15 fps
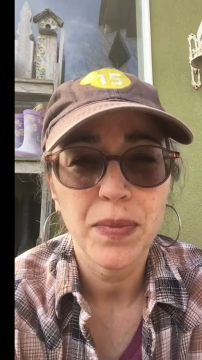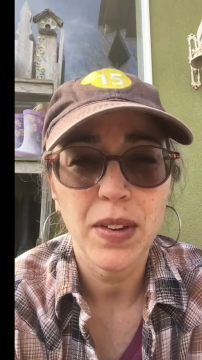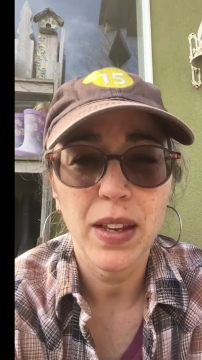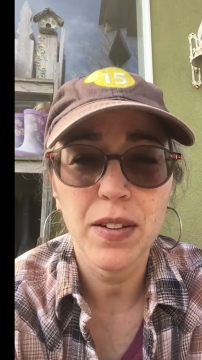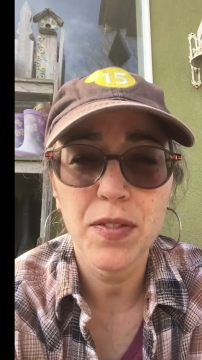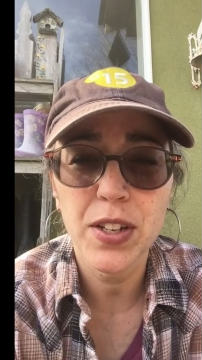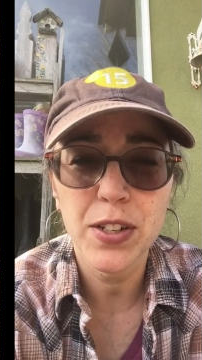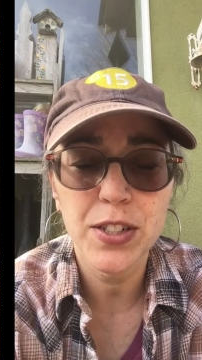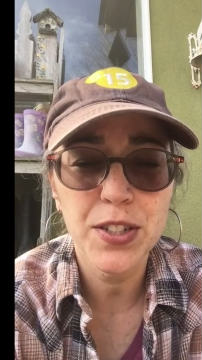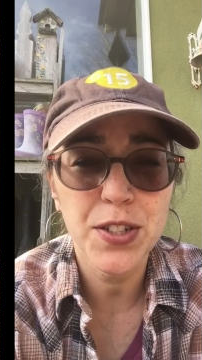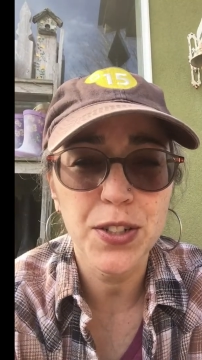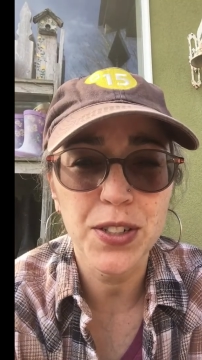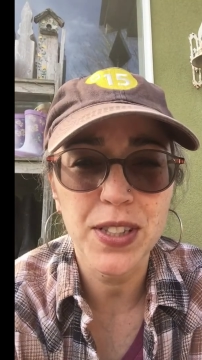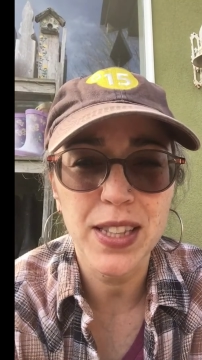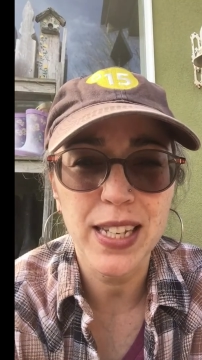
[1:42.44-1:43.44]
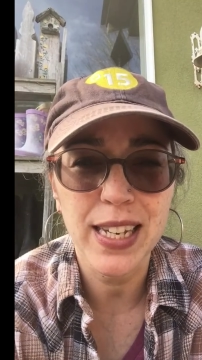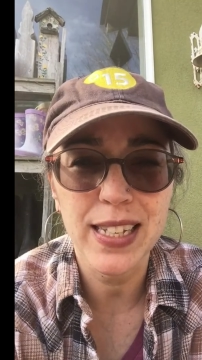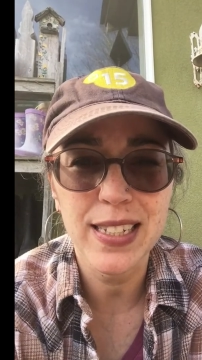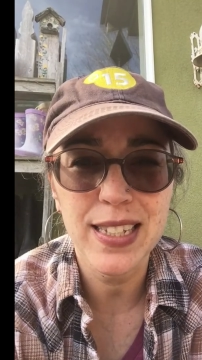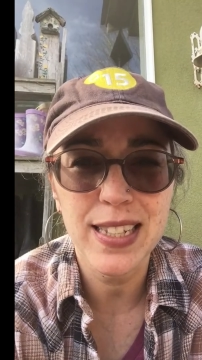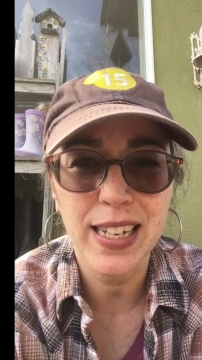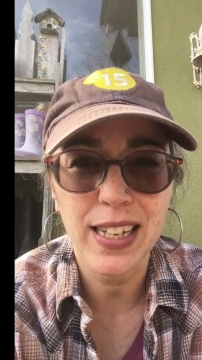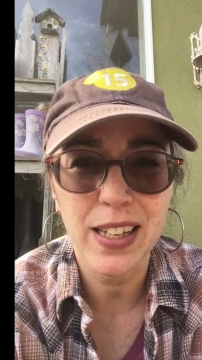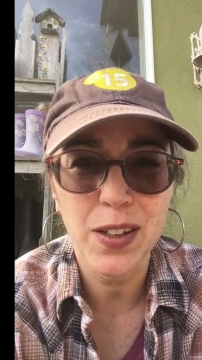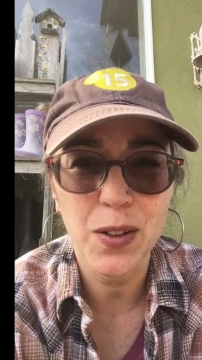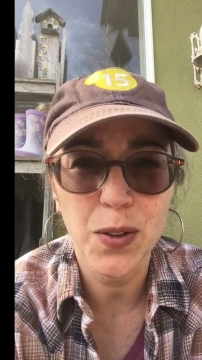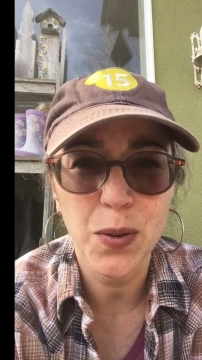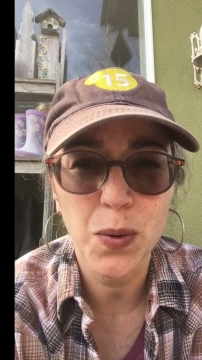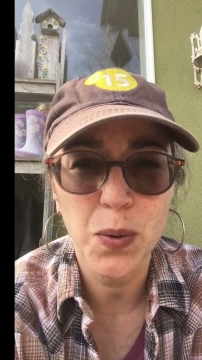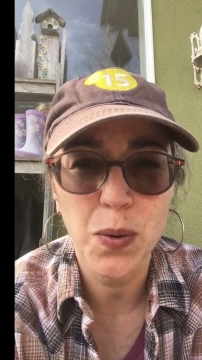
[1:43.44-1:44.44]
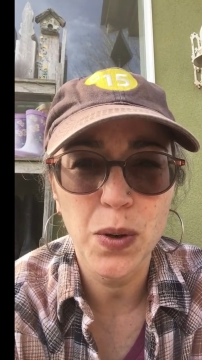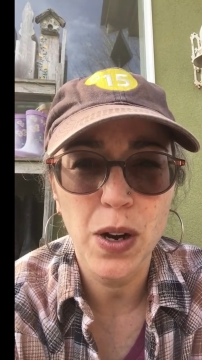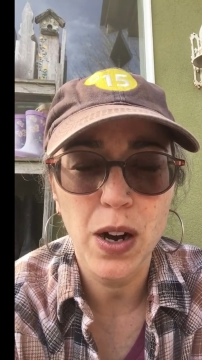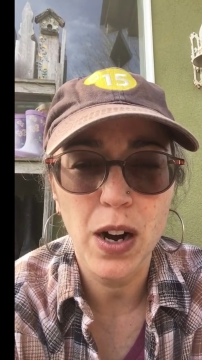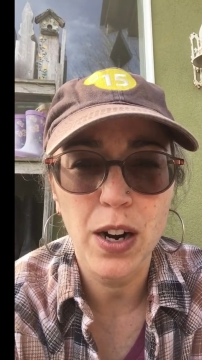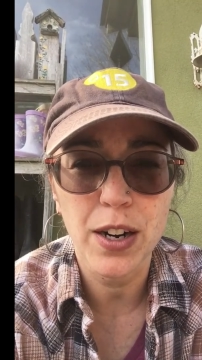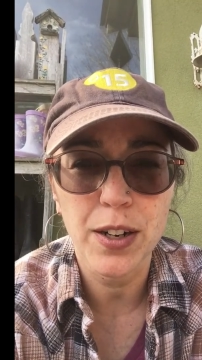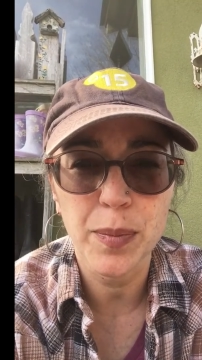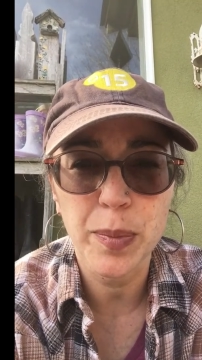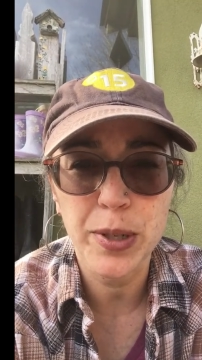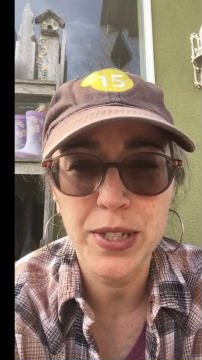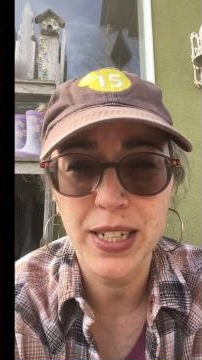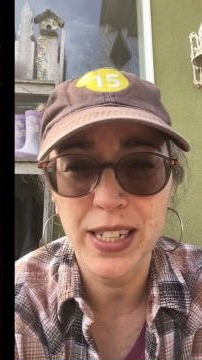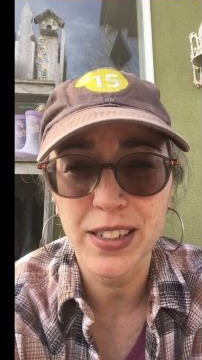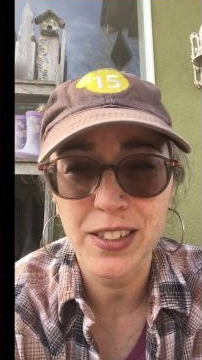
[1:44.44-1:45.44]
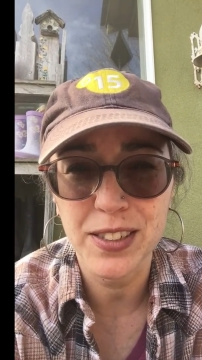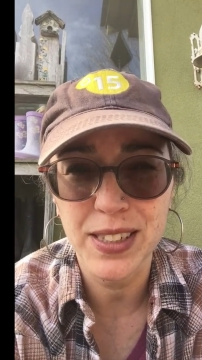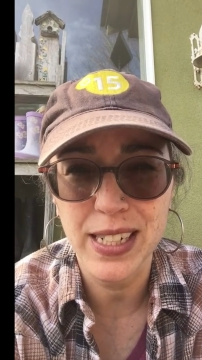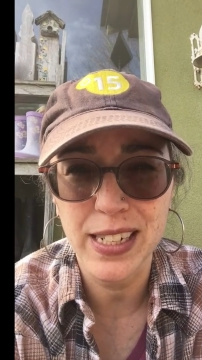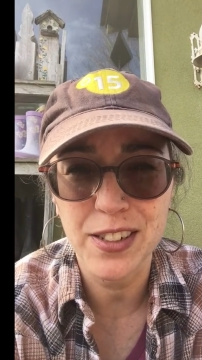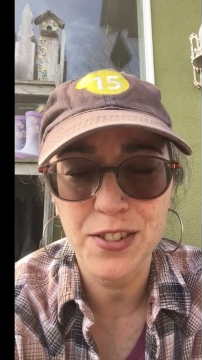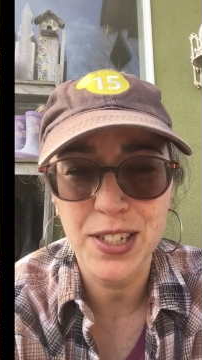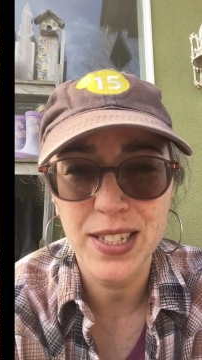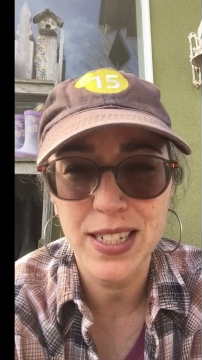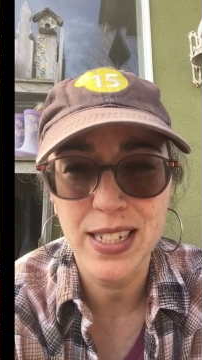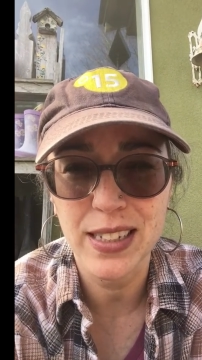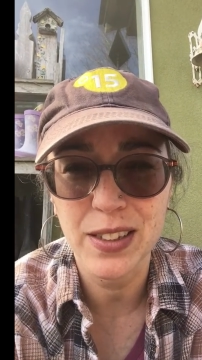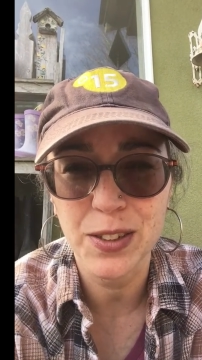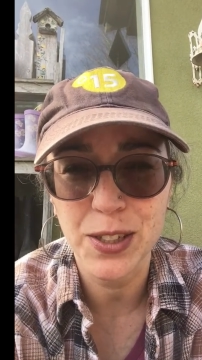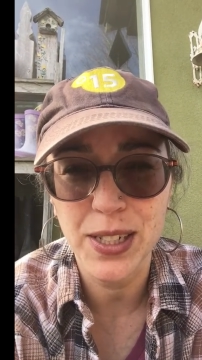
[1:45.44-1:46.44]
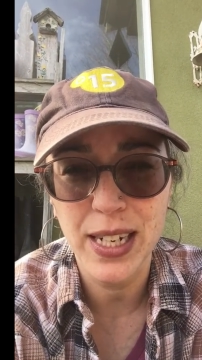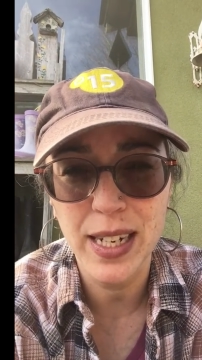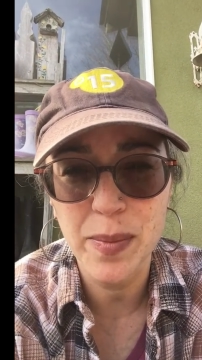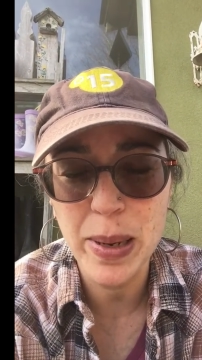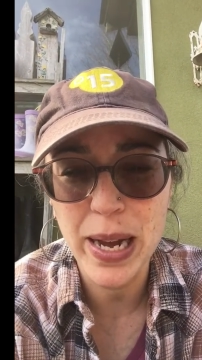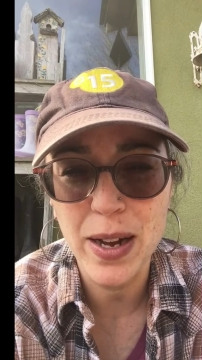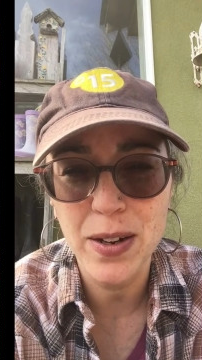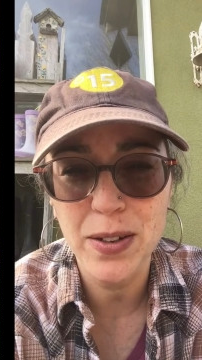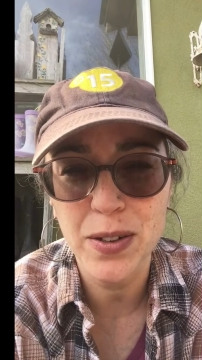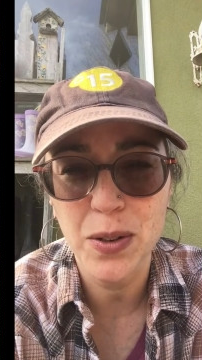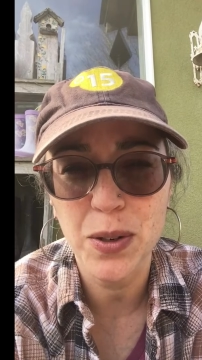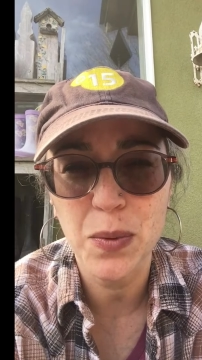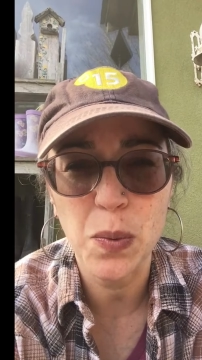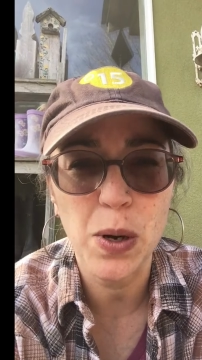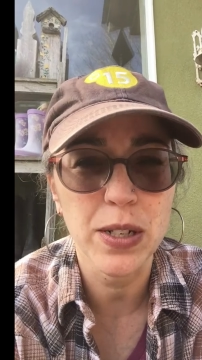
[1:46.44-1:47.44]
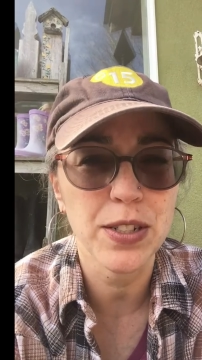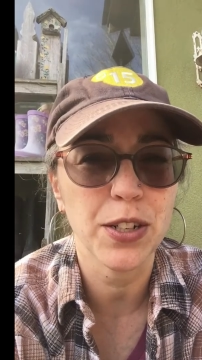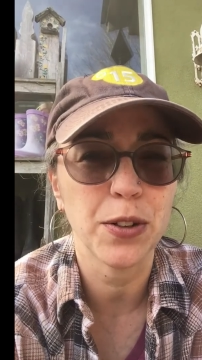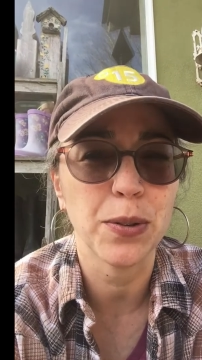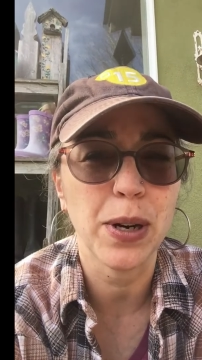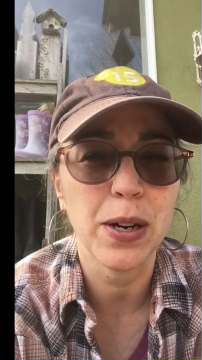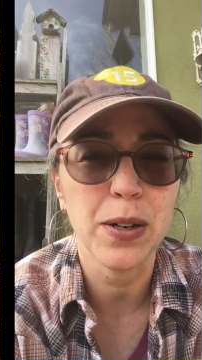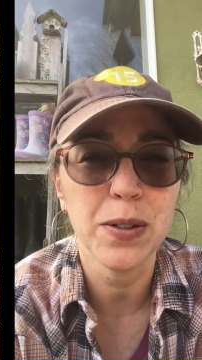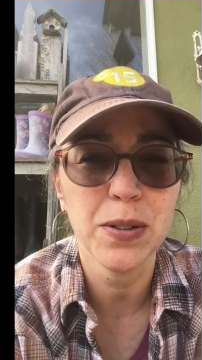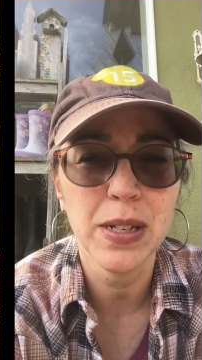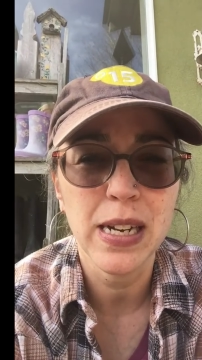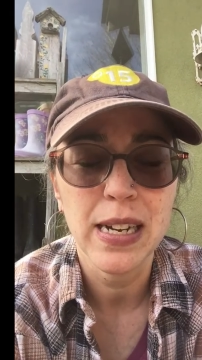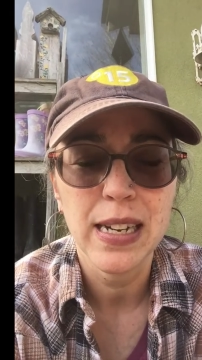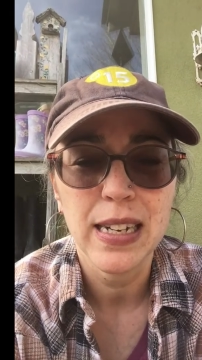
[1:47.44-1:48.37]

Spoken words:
If there are certain things that you are particularly interested in learning about or want to grow,